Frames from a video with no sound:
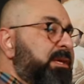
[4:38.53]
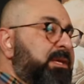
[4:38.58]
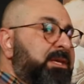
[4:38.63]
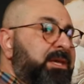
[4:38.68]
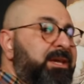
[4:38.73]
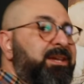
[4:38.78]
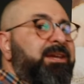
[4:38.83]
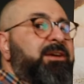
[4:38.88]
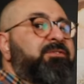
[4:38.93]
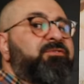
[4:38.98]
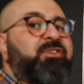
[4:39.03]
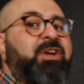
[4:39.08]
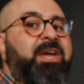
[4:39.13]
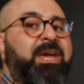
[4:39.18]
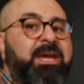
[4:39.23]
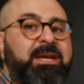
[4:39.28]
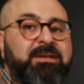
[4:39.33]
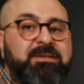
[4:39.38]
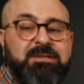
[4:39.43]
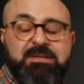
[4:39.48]
the
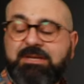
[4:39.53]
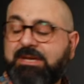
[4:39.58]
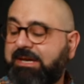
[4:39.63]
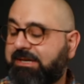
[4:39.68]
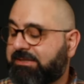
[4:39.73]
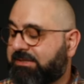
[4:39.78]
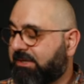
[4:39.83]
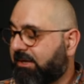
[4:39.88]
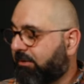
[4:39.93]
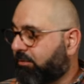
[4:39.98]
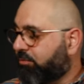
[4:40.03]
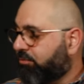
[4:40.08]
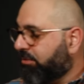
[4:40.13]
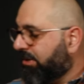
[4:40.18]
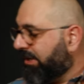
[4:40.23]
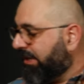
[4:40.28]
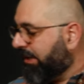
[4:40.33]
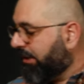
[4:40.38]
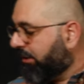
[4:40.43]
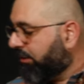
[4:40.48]
KF8 gets a
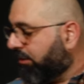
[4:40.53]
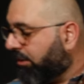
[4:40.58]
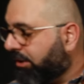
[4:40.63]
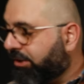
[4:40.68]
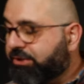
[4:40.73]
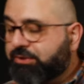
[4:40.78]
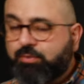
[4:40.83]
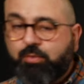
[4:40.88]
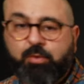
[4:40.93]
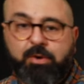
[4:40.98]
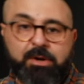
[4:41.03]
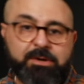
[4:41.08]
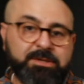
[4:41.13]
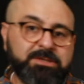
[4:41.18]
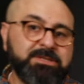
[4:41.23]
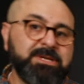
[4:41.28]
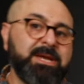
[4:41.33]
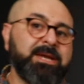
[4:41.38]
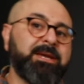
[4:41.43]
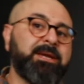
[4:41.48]
really large water
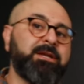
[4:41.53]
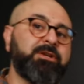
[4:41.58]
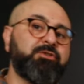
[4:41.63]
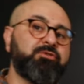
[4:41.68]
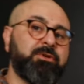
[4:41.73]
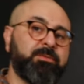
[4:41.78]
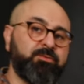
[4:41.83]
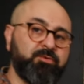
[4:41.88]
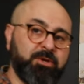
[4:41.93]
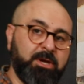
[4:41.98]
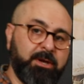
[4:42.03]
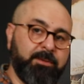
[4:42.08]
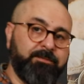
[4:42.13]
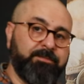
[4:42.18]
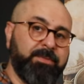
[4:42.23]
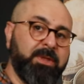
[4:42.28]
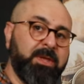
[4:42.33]
tank and drip tray.